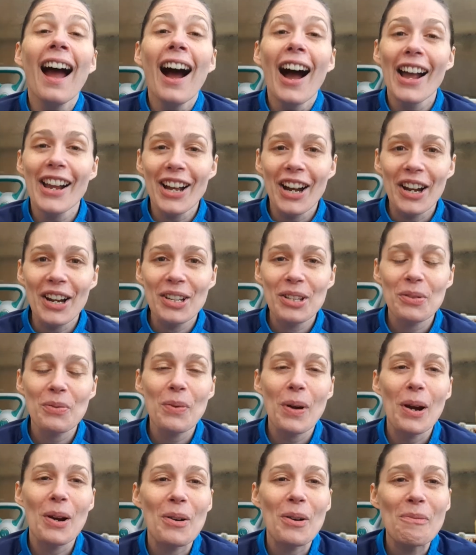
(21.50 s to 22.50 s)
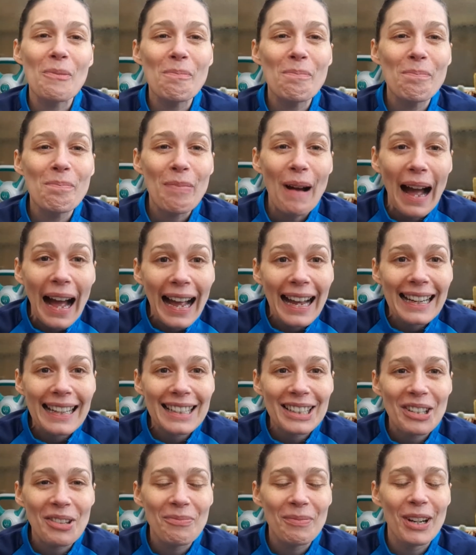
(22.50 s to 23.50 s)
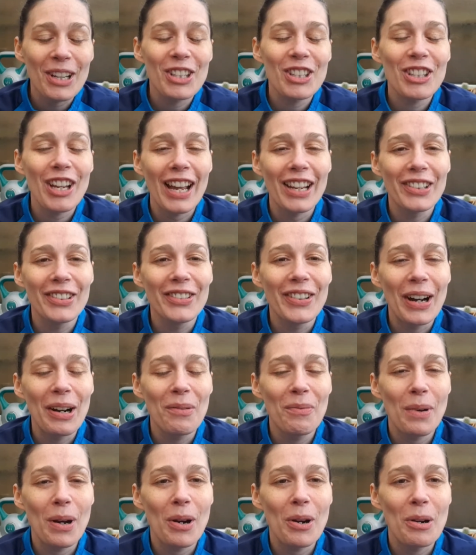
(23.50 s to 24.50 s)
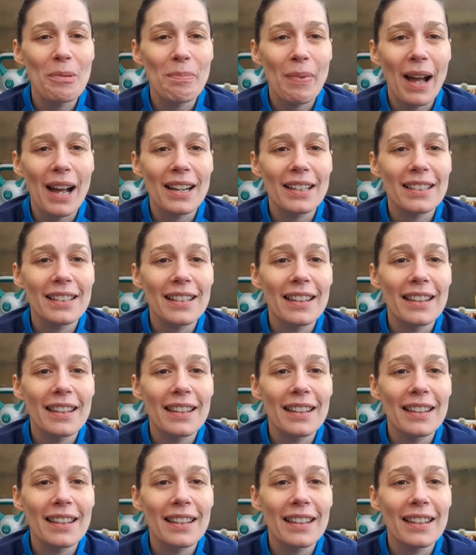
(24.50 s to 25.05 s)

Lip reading: Hi guys, welcome back to my channel and welcome back